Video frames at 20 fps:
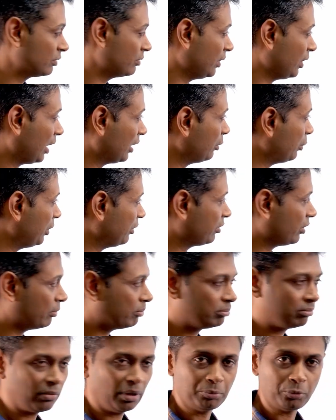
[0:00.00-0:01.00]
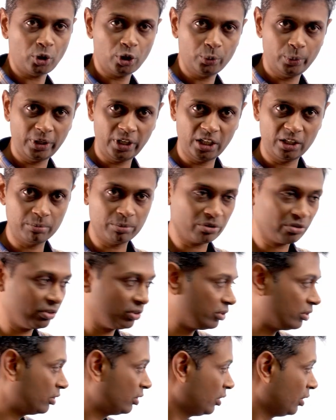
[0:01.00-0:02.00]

And otherwise, I'm, I'm not doing any business.